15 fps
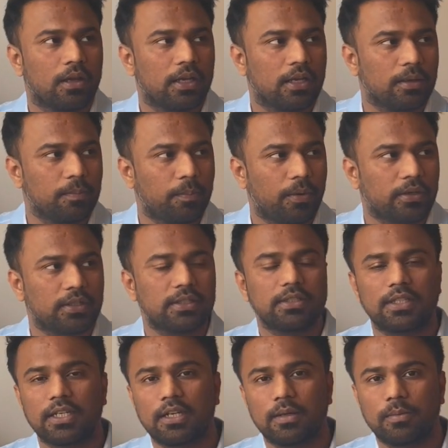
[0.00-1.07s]
Important
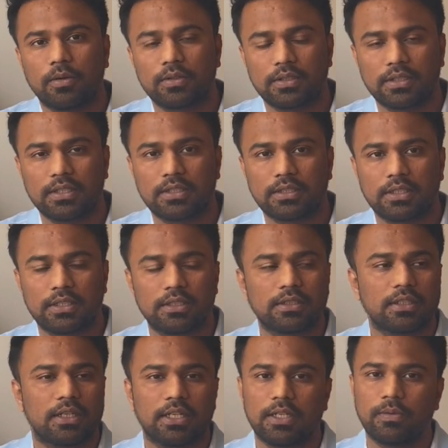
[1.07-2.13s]
thing about this
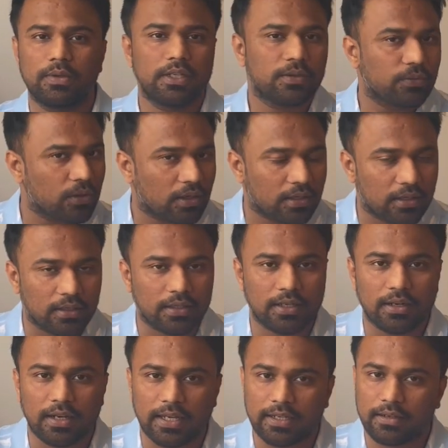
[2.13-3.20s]
is even if you are earning
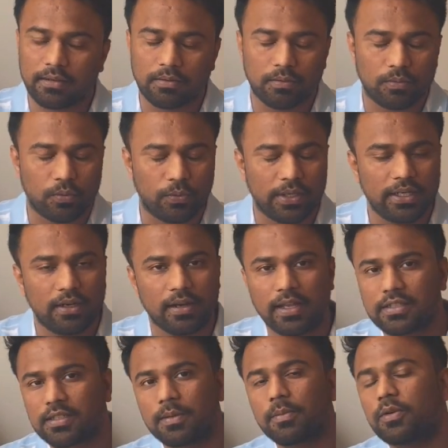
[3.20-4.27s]
like very
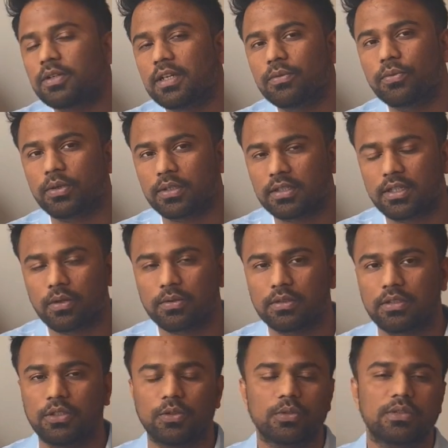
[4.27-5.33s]
less amount than
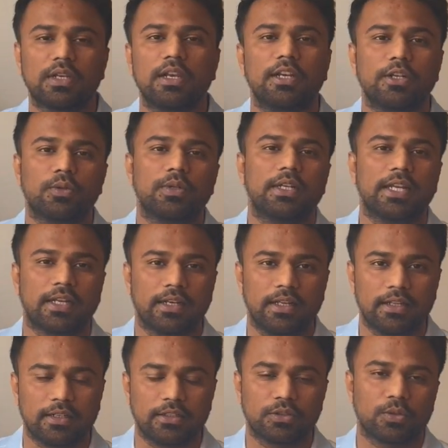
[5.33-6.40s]
40,000, you still need to declare
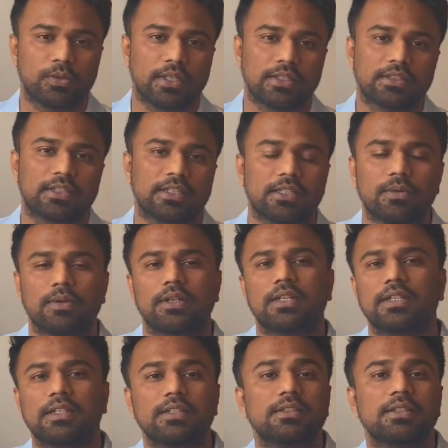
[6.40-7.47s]
it, so that
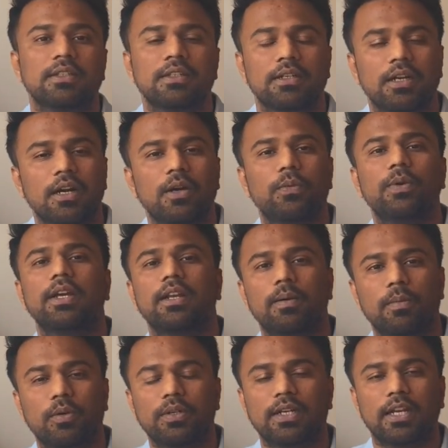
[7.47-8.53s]
Skatteverket is aware
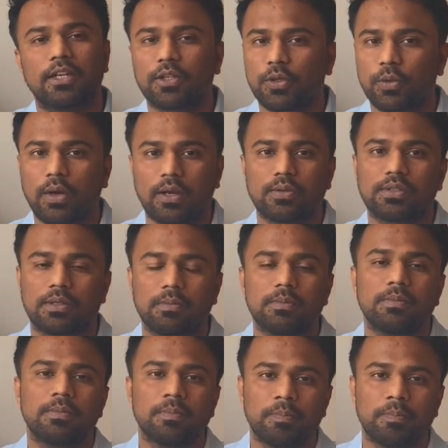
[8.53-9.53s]
about that you have some